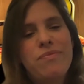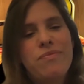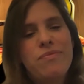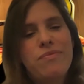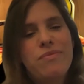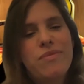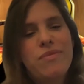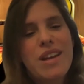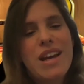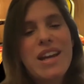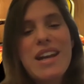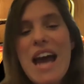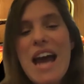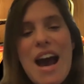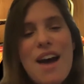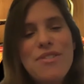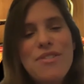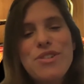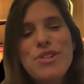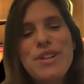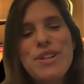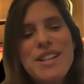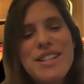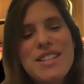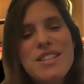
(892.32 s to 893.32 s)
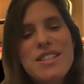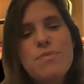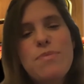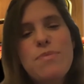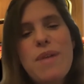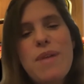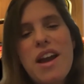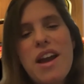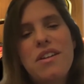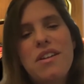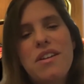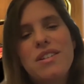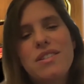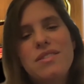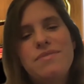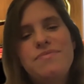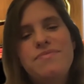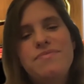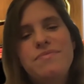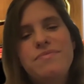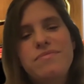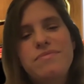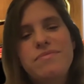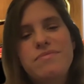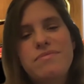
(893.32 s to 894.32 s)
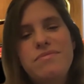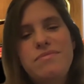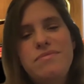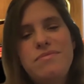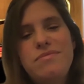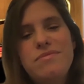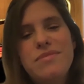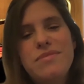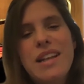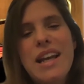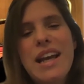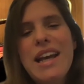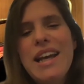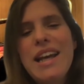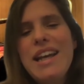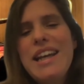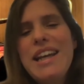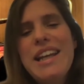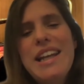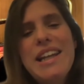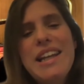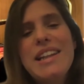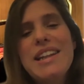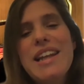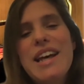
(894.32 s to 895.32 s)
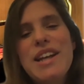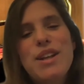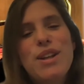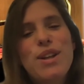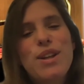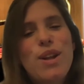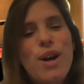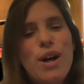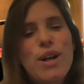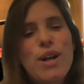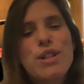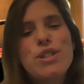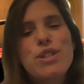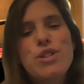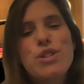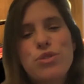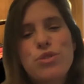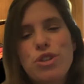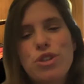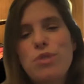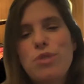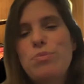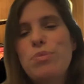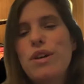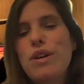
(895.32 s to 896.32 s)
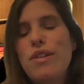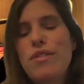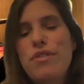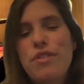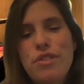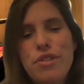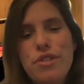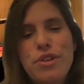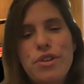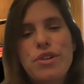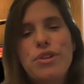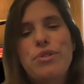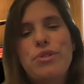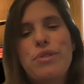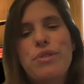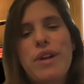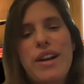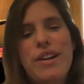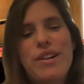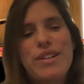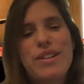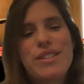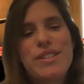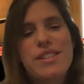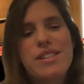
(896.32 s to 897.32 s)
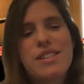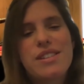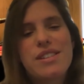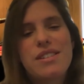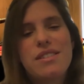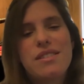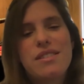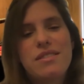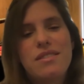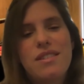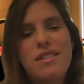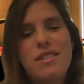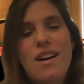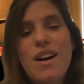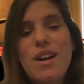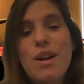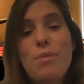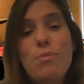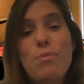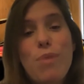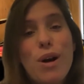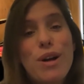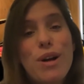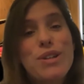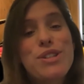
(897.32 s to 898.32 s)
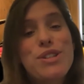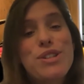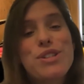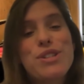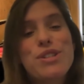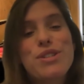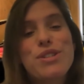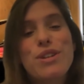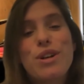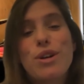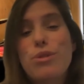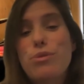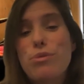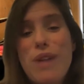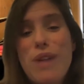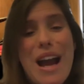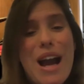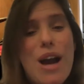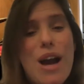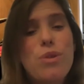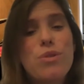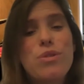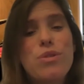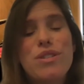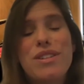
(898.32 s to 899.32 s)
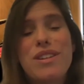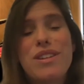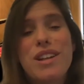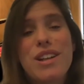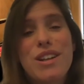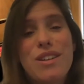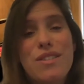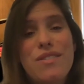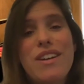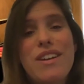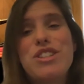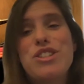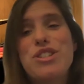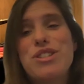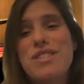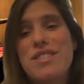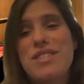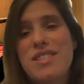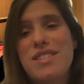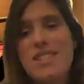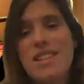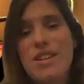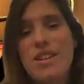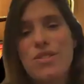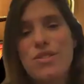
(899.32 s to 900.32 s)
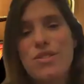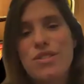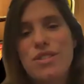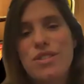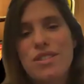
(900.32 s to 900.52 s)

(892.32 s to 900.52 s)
And after his panel, he led a large group of third graders on a march around the convention center